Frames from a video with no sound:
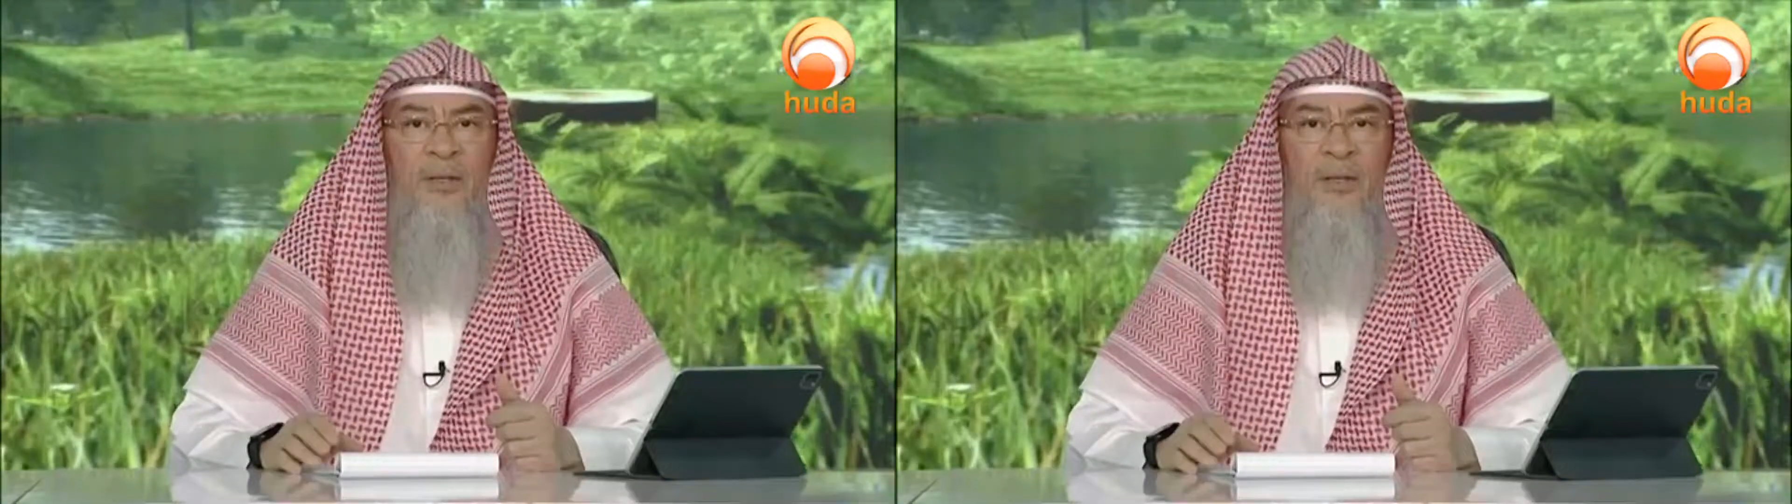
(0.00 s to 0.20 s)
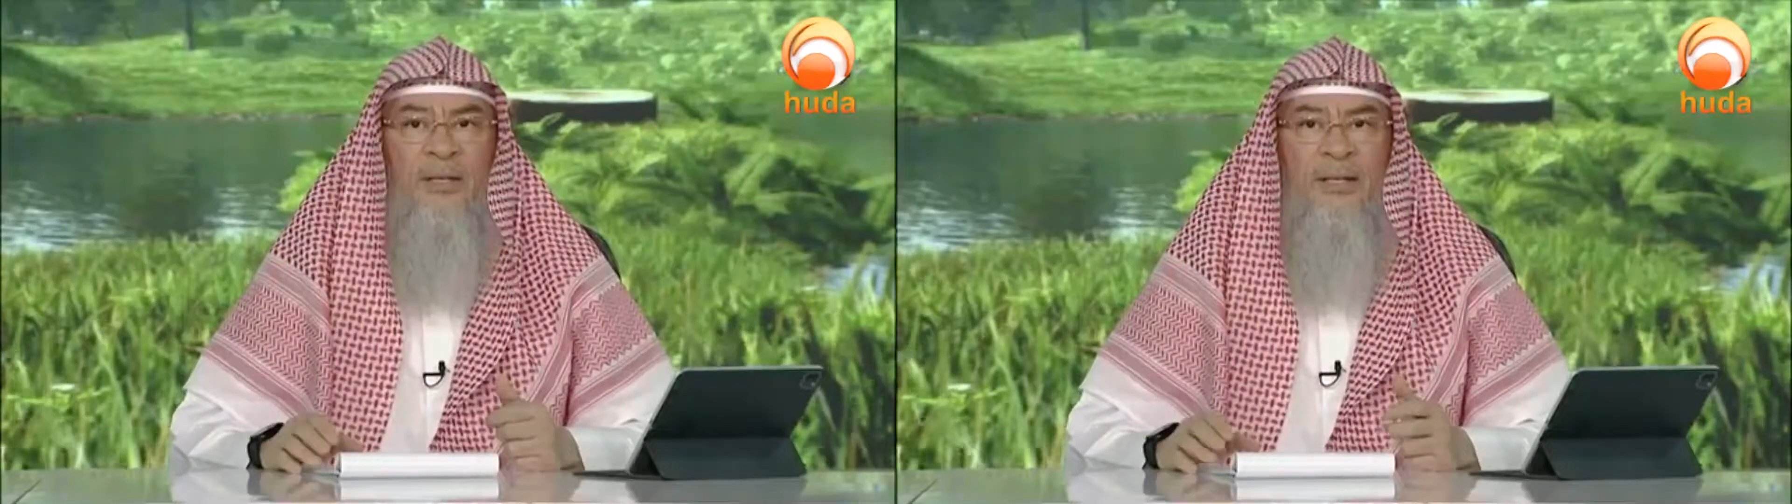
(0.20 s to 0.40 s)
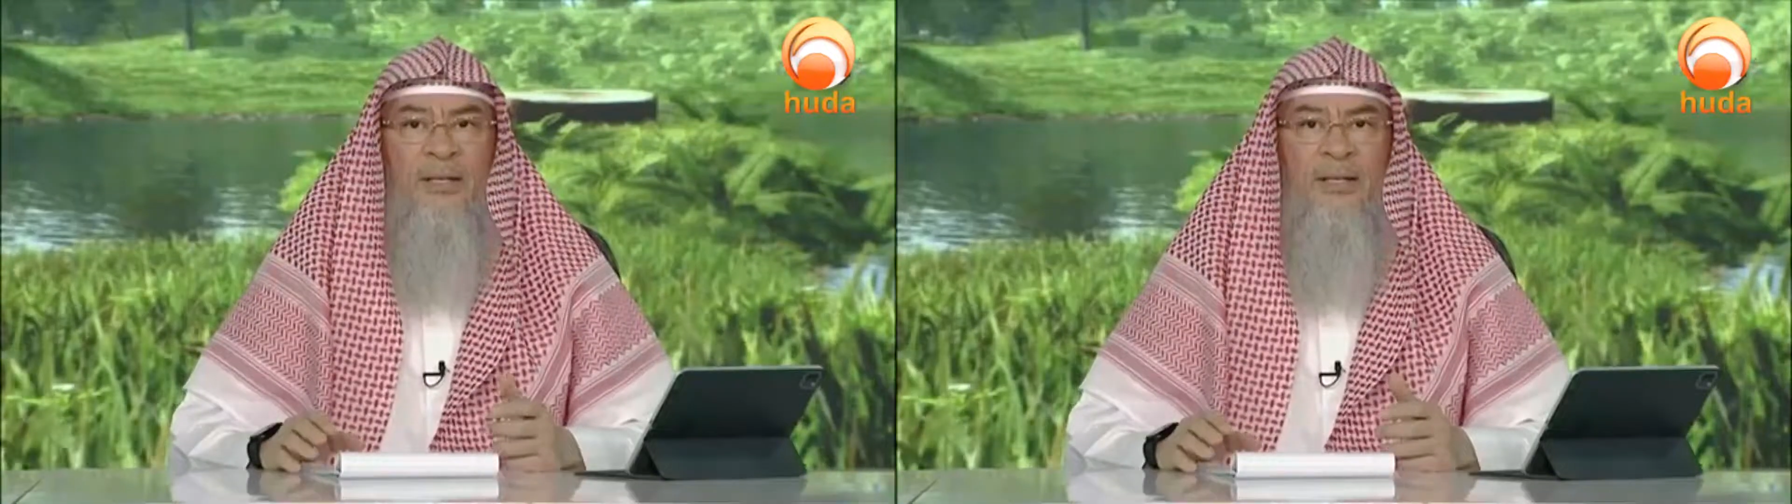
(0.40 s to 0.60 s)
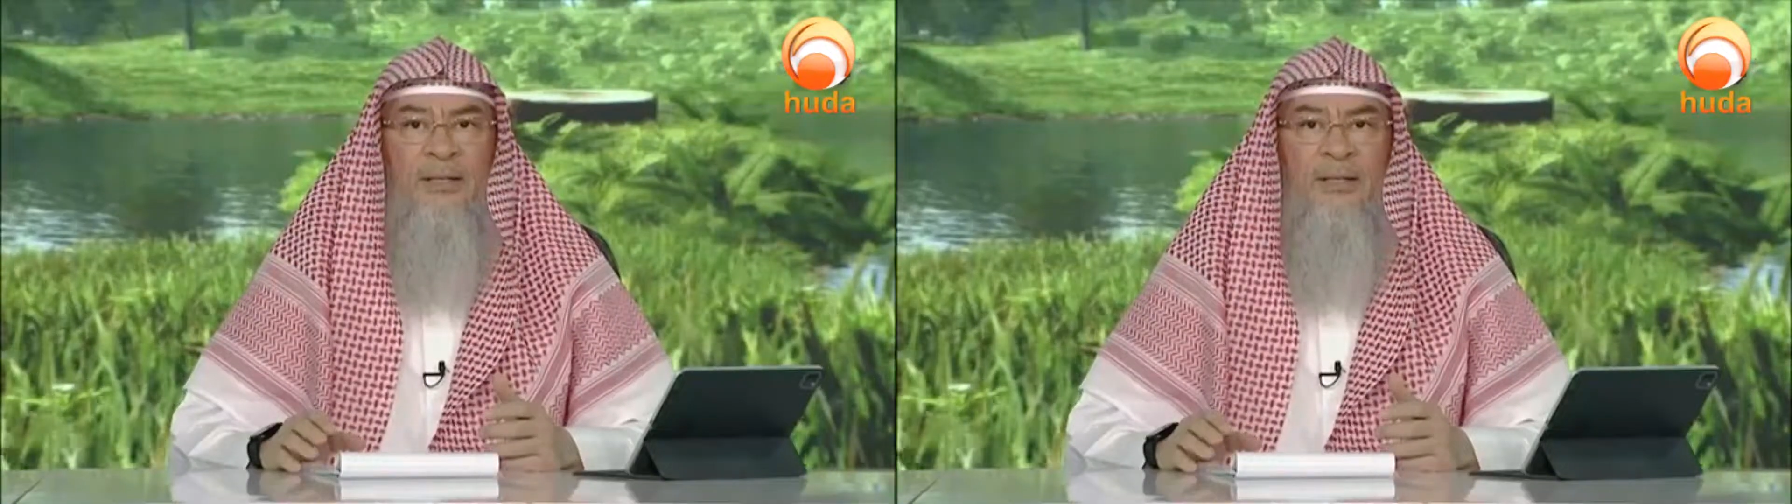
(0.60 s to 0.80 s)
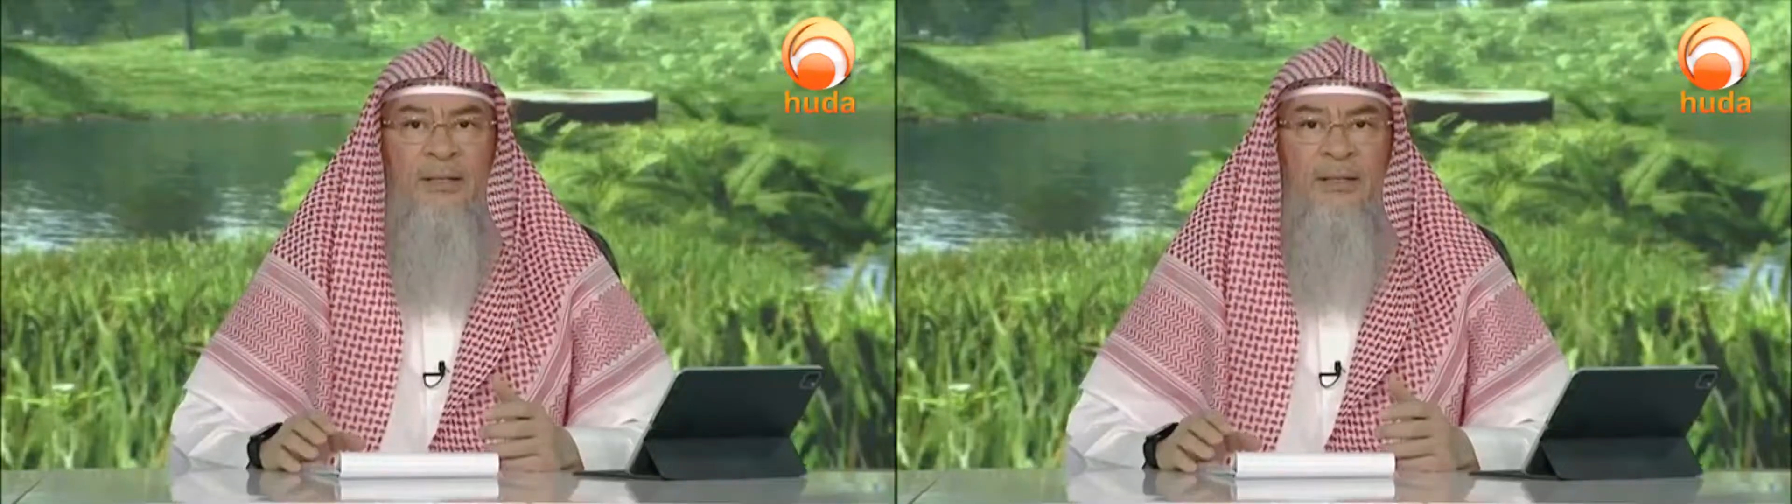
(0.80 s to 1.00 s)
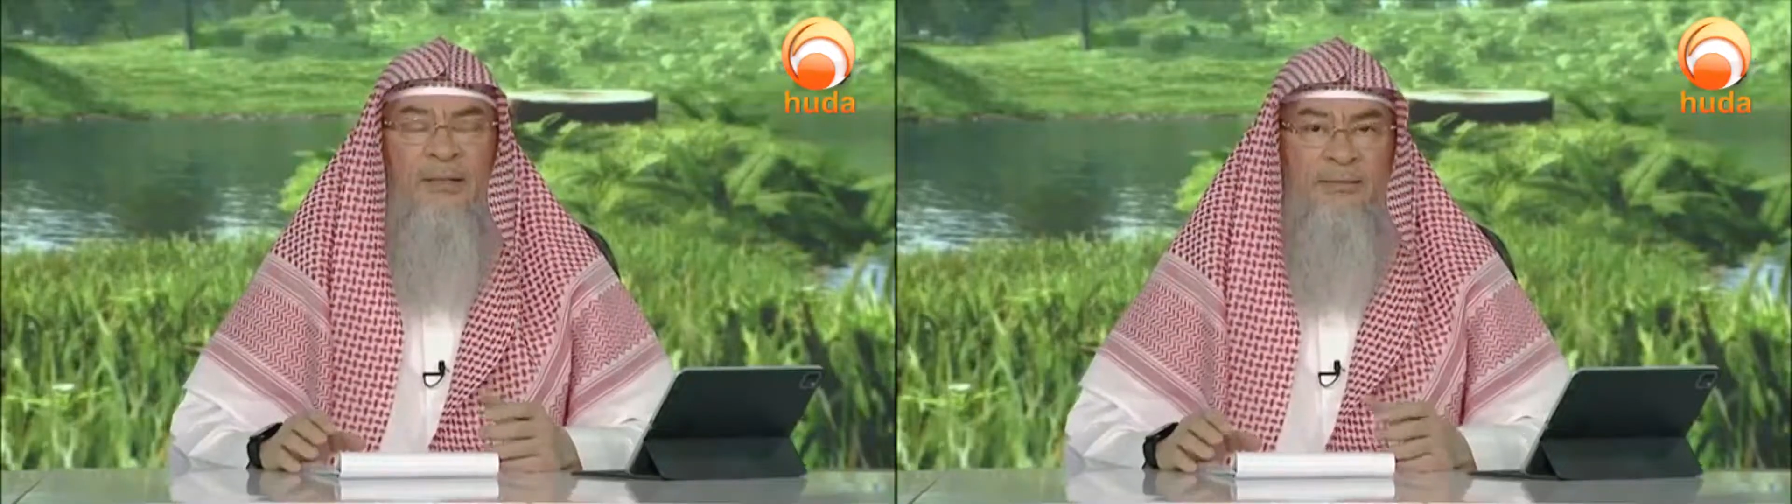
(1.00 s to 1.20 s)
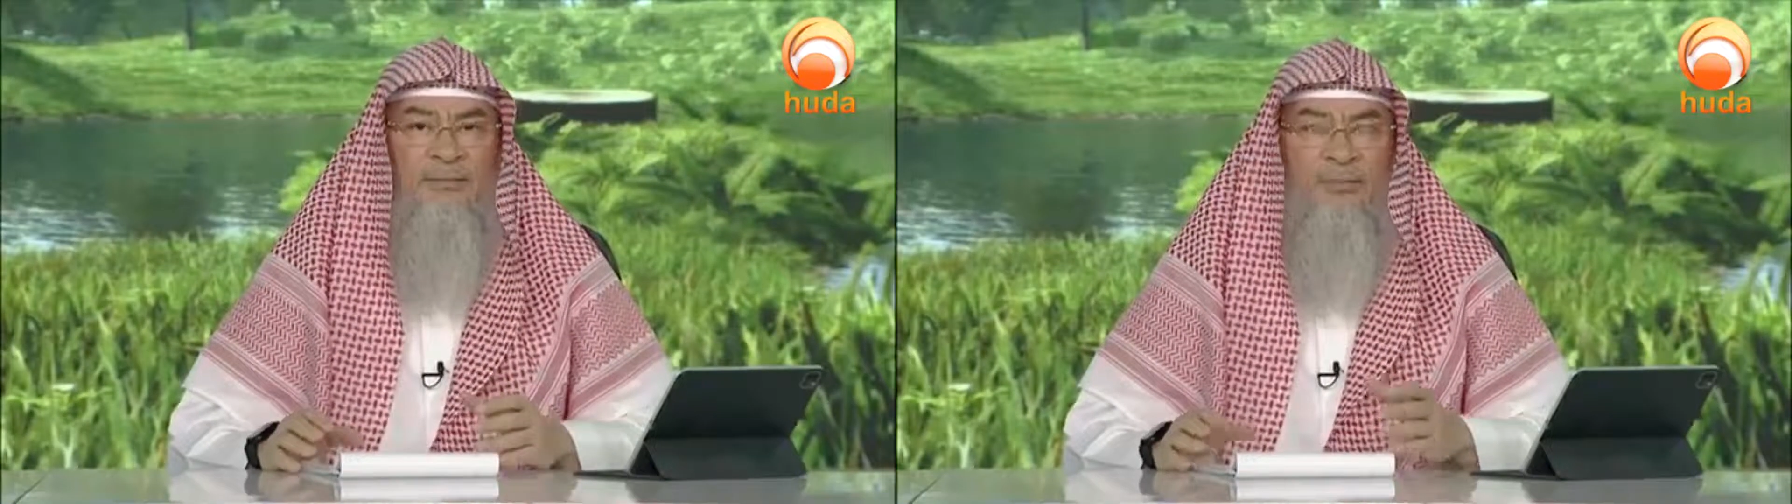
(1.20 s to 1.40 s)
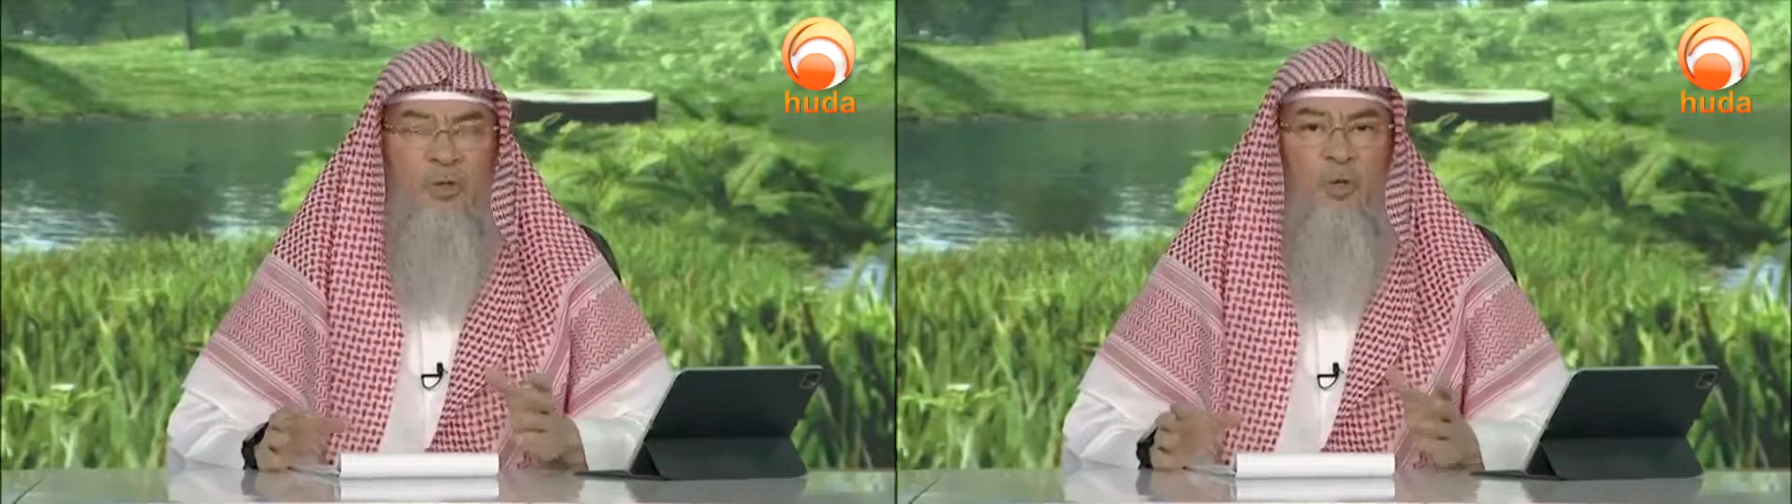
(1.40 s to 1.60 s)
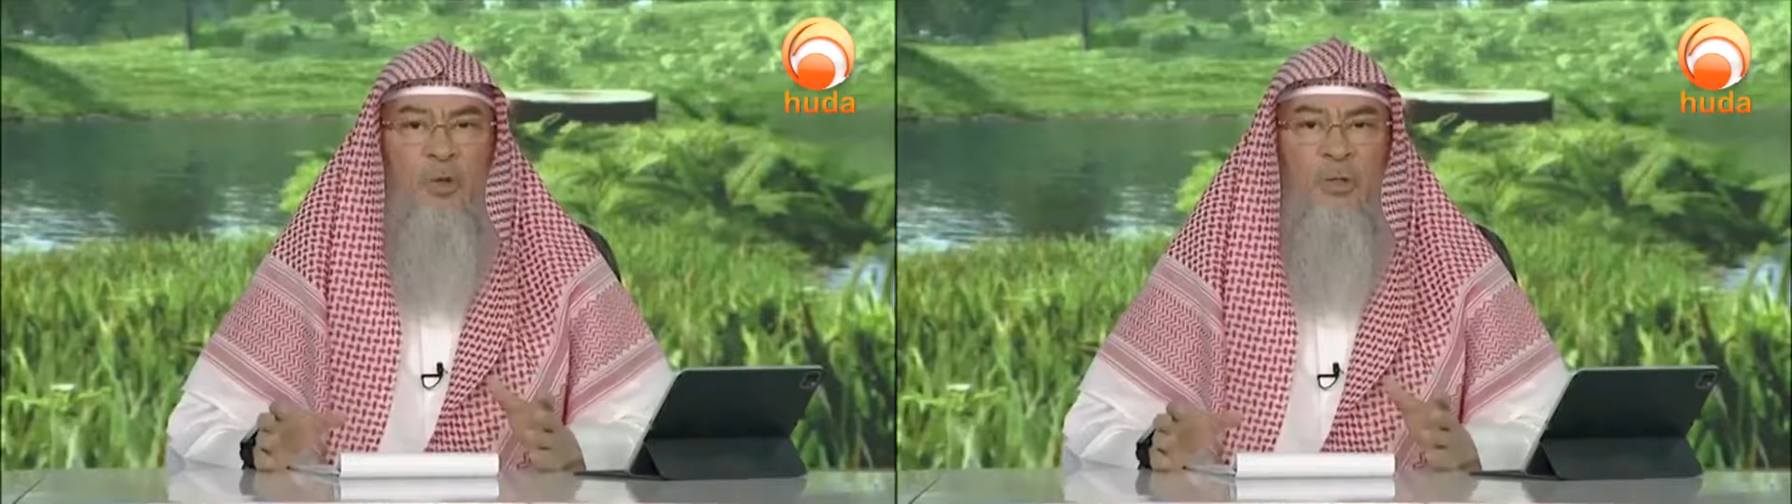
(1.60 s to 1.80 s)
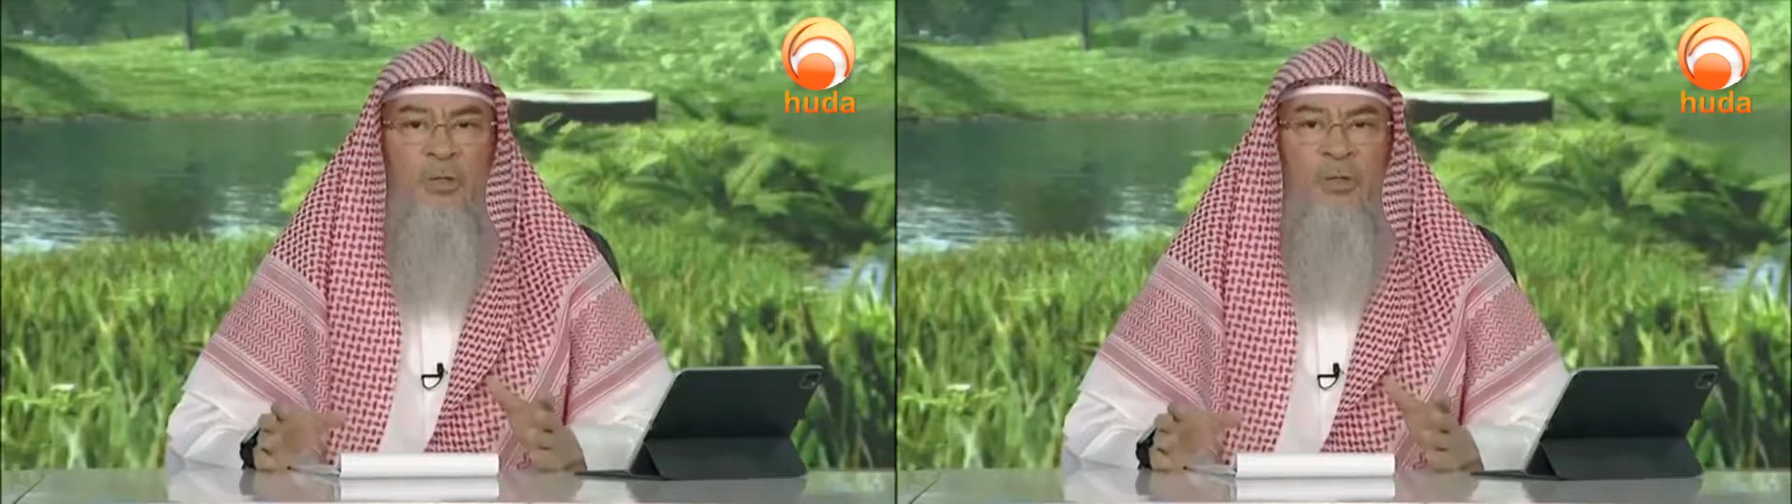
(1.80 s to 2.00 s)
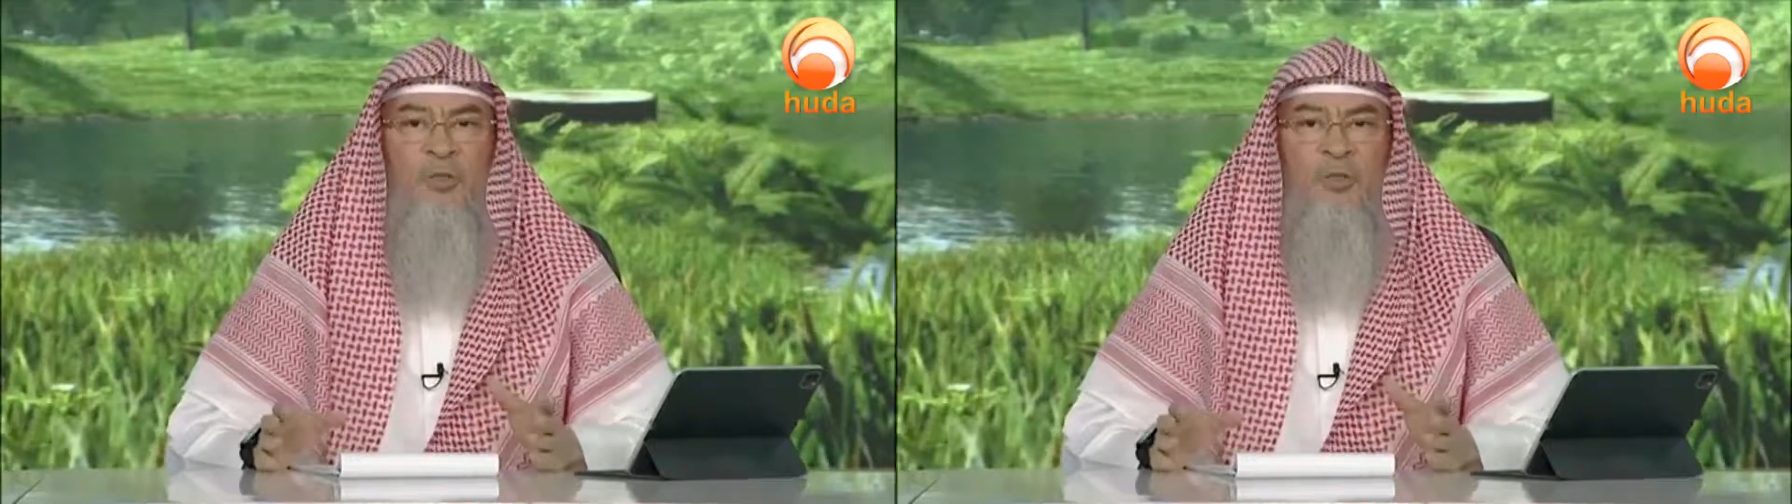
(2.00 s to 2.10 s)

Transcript: In short,